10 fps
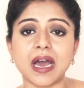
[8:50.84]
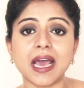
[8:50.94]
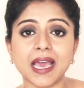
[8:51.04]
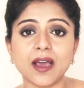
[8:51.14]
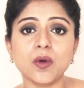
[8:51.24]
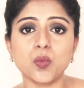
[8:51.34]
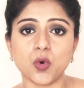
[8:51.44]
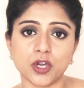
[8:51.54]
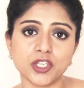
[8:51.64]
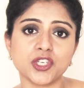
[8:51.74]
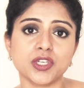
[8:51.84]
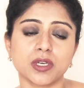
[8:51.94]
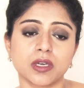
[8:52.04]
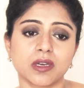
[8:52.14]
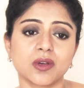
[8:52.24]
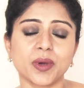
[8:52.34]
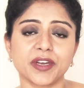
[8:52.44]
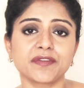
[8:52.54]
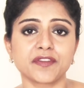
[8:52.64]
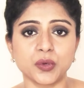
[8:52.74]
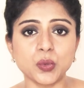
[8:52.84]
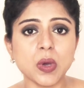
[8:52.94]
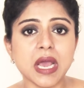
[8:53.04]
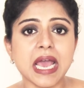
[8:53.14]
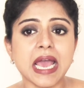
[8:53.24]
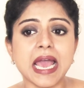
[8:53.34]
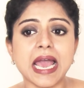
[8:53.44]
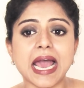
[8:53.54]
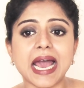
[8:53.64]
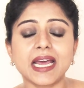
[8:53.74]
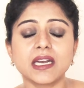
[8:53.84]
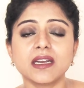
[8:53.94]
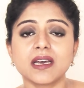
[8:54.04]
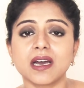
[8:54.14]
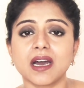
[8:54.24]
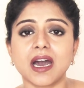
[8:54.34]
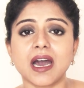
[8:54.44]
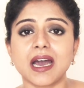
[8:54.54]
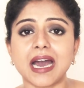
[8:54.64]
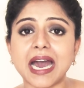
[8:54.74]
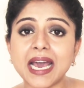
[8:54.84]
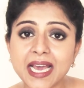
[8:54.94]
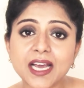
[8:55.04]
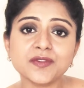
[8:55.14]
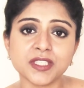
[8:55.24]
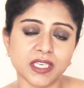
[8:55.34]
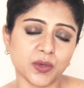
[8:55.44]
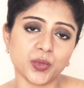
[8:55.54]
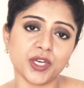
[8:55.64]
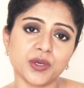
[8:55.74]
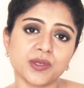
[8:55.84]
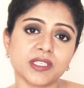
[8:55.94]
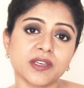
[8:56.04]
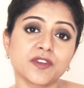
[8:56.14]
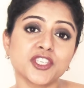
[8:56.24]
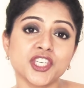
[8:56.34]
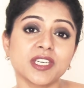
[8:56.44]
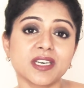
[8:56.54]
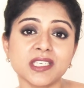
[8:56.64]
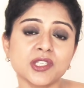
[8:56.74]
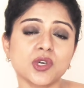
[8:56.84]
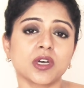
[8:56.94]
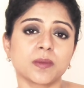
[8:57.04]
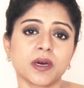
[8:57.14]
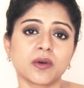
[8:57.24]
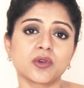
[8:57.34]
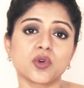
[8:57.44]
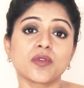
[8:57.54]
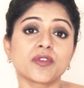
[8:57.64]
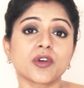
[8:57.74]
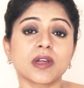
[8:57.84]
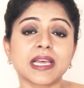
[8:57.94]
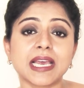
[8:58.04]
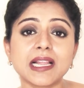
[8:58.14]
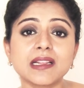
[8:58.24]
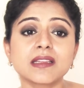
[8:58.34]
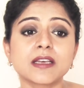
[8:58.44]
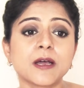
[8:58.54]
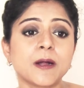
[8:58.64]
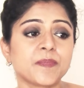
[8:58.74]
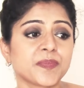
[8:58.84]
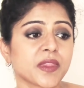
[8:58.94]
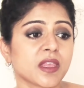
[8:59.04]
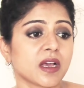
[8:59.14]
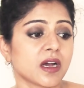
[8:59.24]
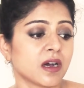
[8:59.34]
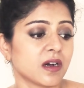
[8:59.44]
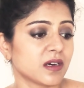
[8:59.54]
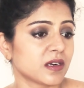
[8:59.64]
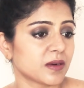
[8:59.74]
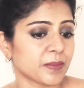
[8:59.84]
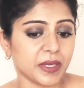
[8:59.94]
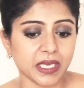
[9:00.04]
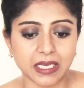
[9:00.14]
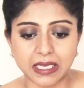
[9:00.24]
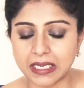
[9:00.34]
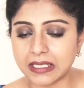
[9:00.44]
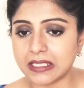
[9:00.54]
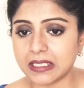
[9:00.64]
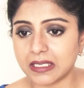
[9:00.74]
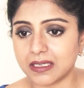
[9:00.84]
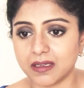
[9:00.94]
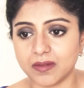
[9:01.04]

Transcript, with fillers: I have watched quite a few. And I have seen videos in which she does talk about overall health, her being in